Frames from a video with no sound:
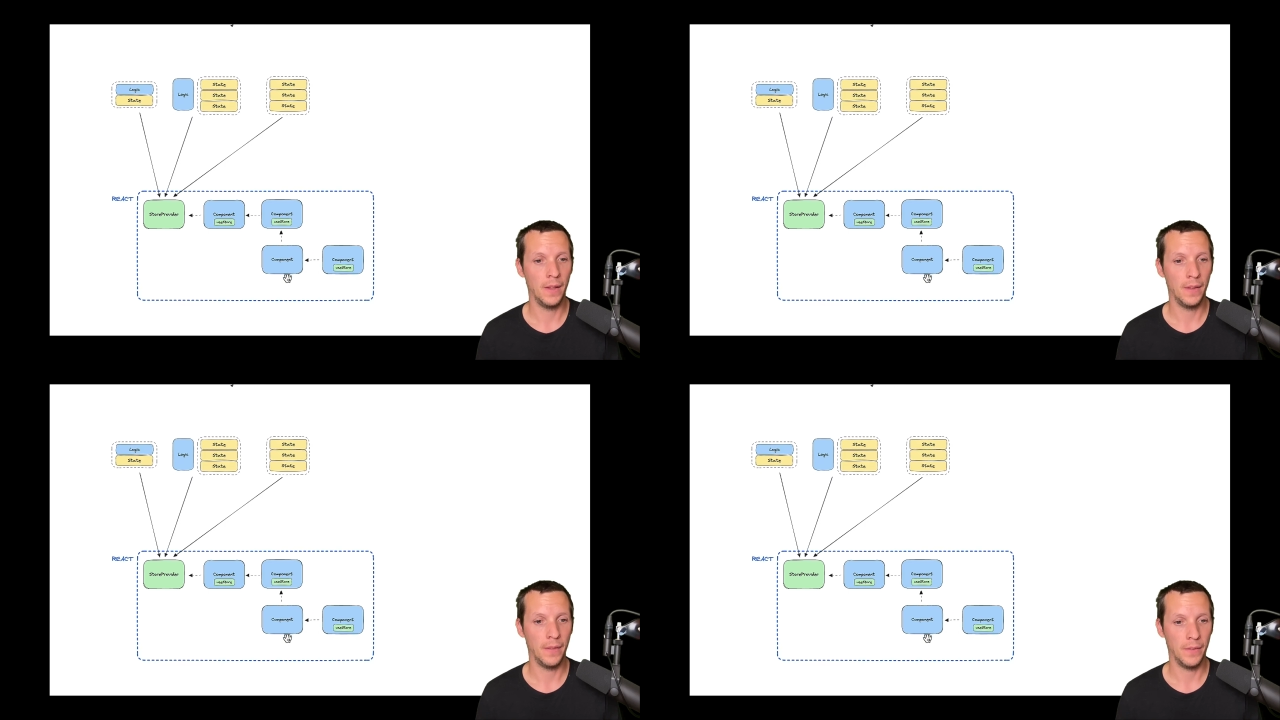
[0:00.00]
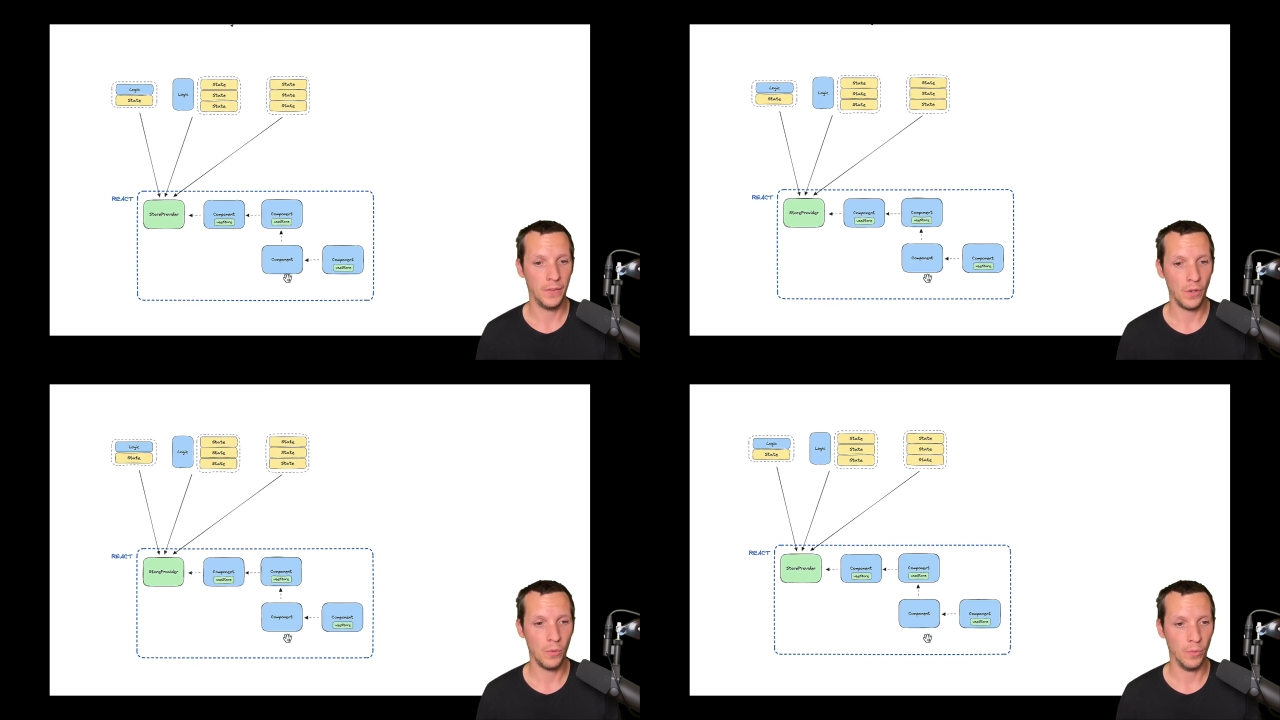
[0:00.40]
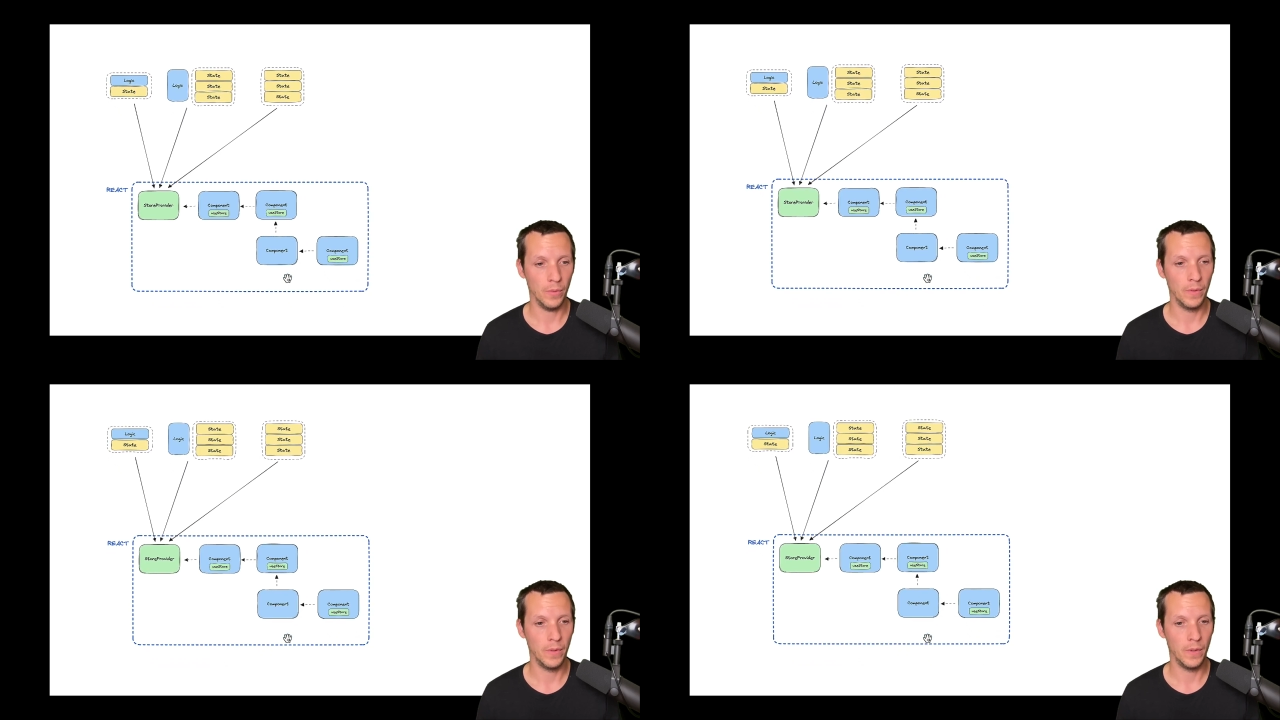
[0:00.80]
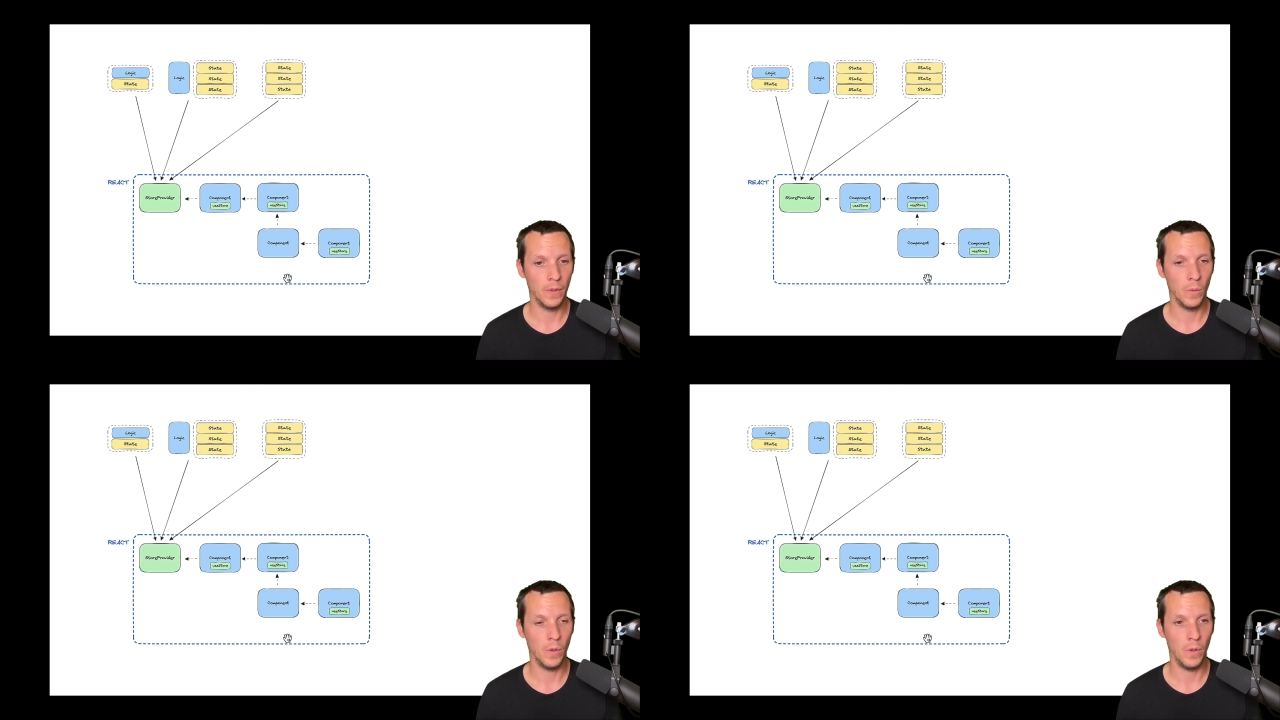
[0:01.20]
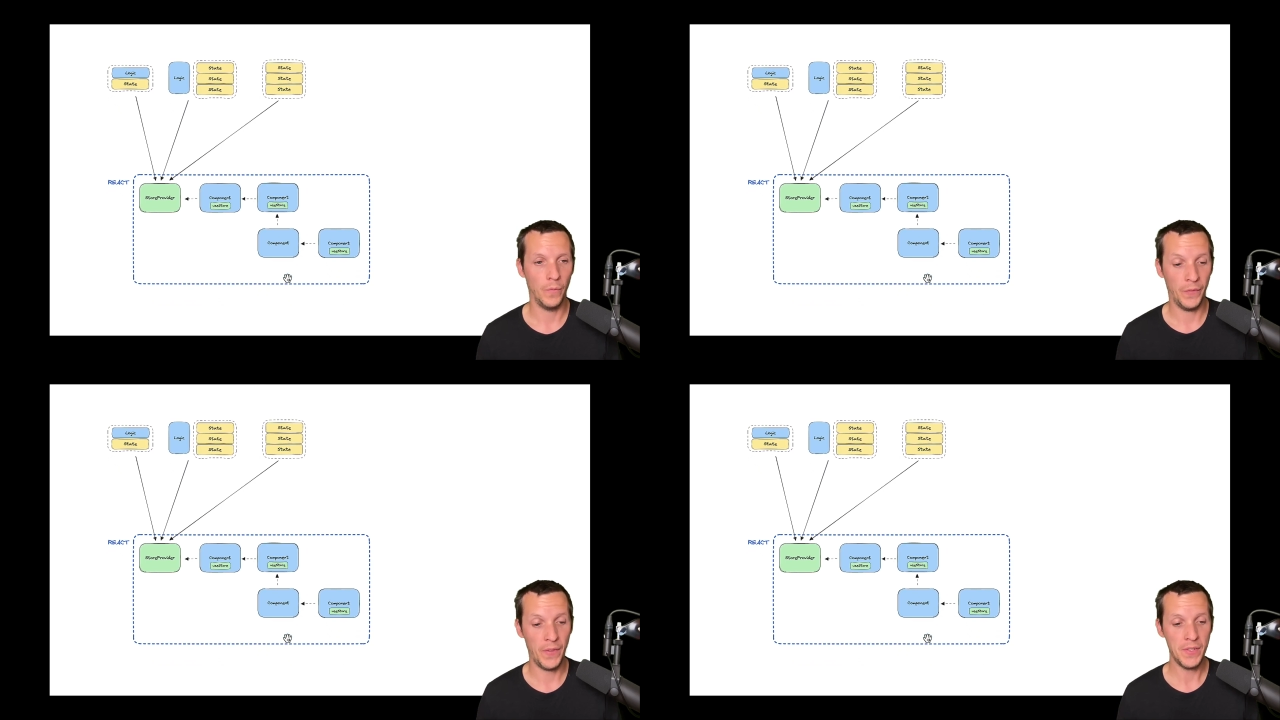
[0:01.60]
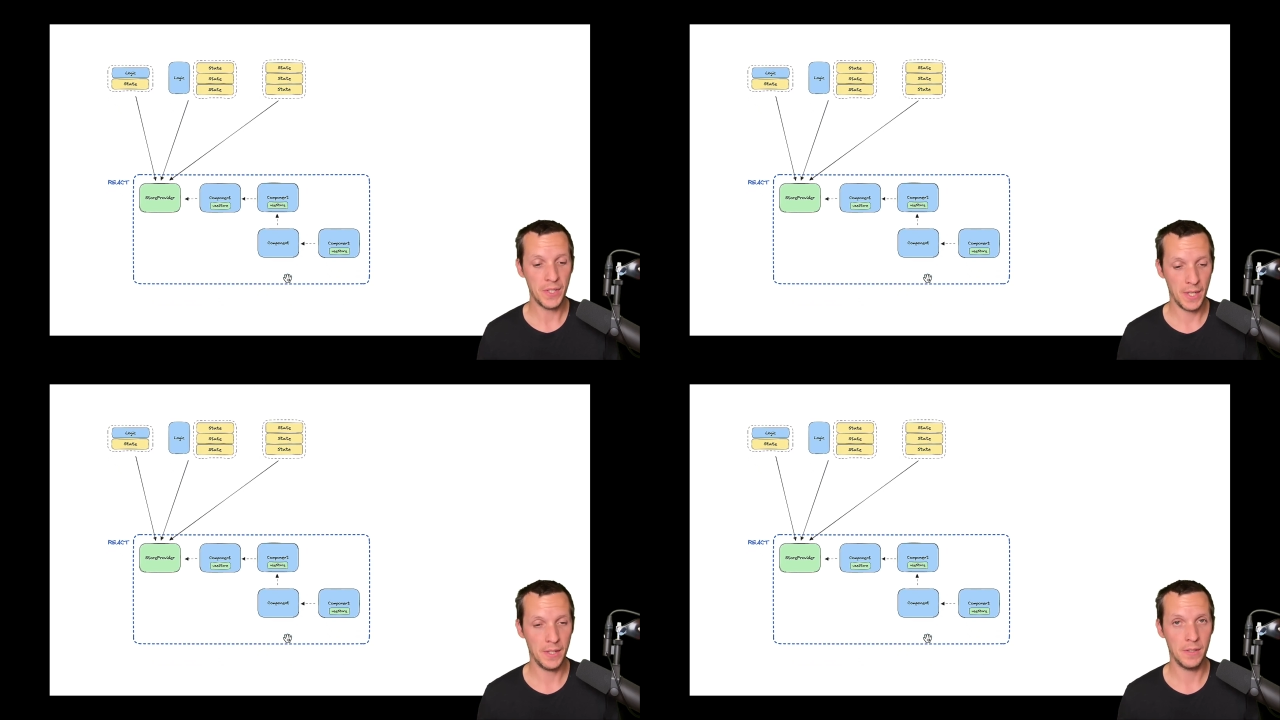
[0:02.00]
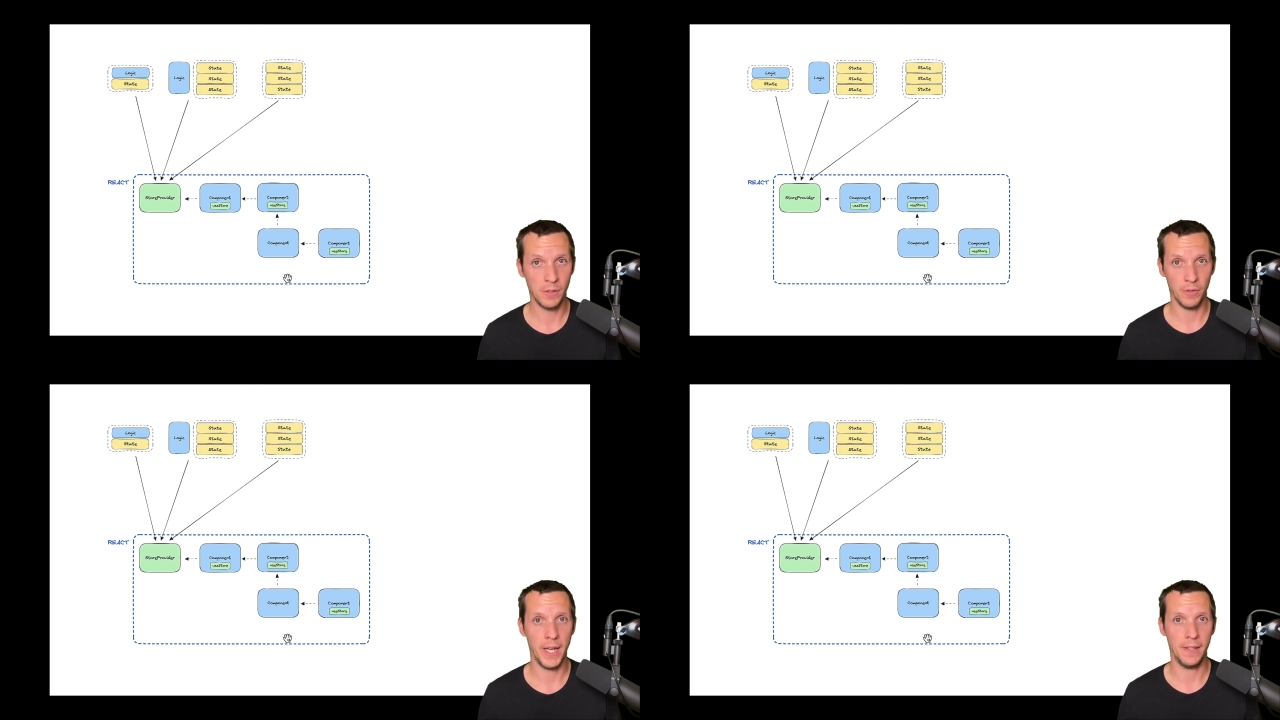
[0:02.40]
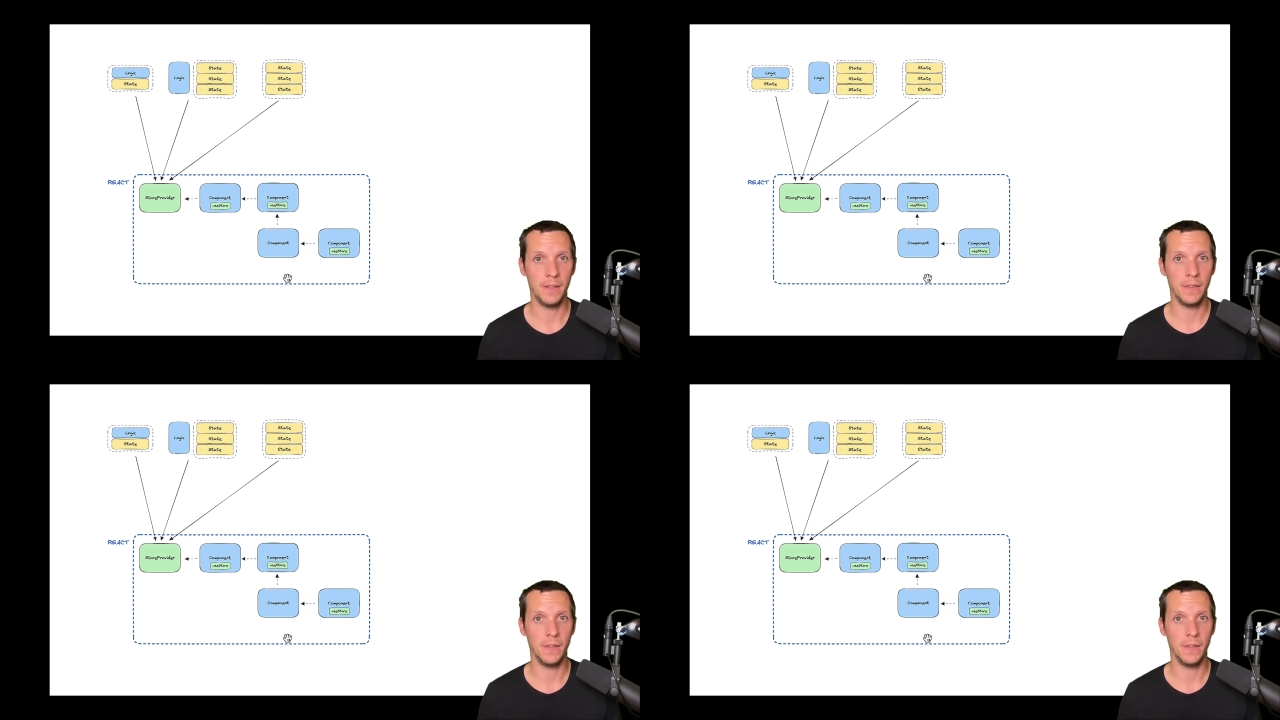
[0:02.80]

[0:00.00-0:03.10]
So this is great.